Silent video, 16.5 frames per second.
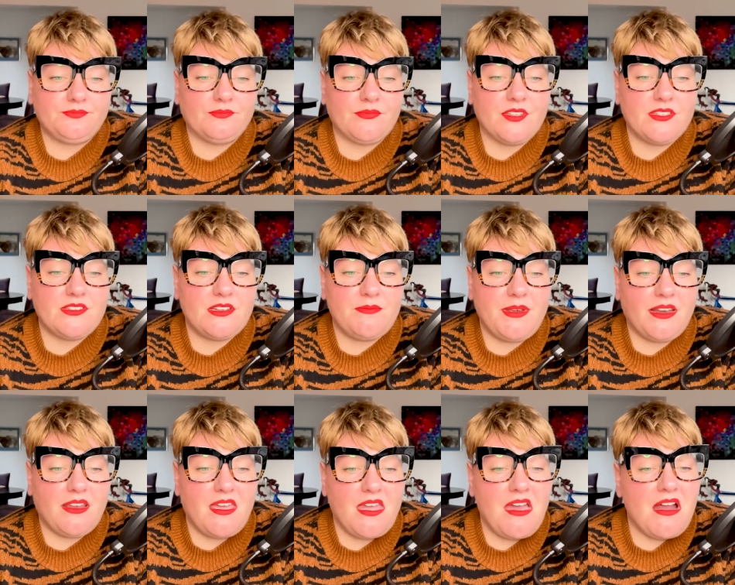Instead of being
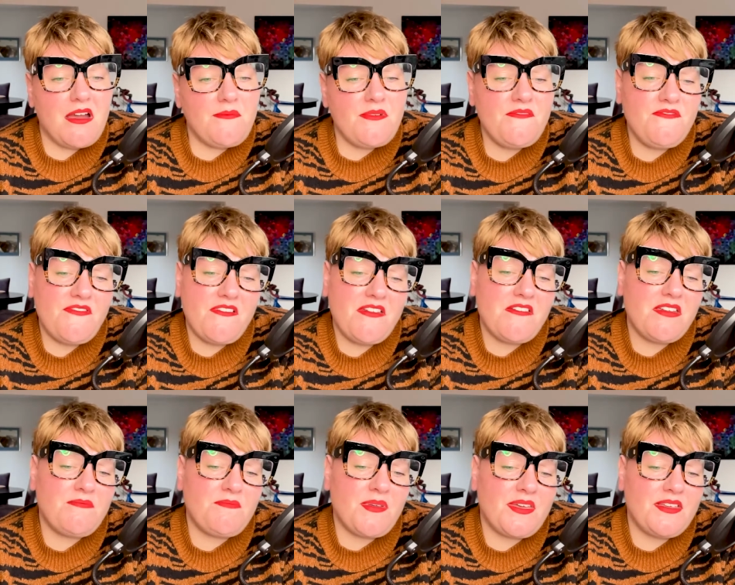like, I prefer
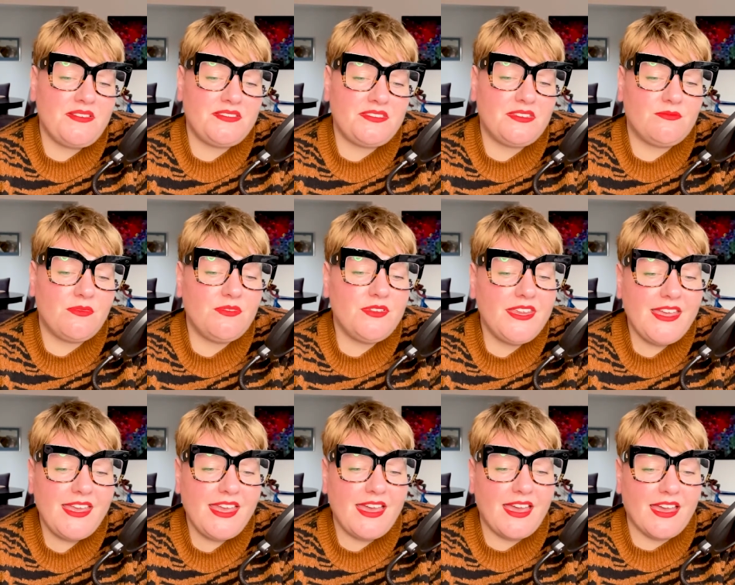in person. Well,
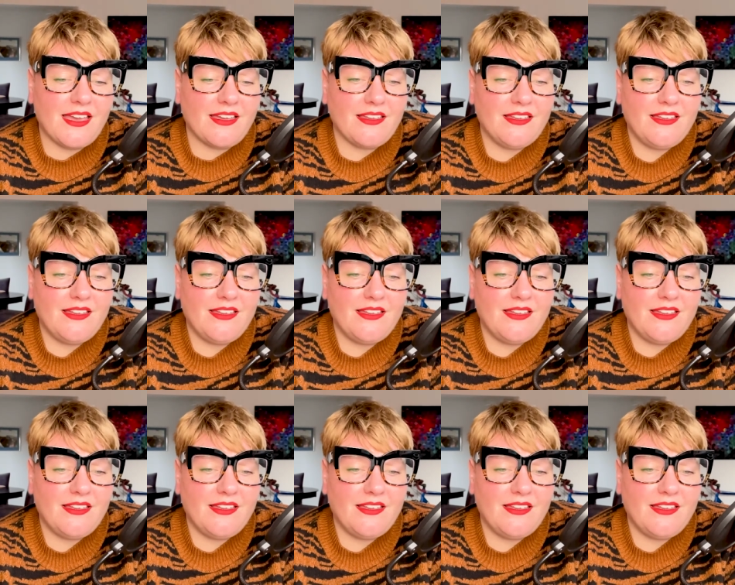yeah.